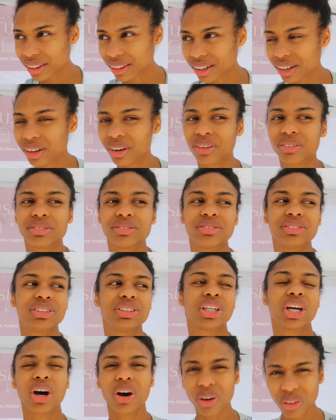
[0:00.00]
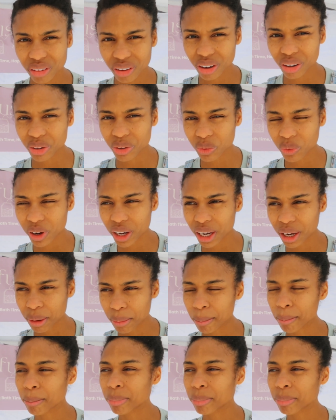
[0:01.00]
then it'll go the other way.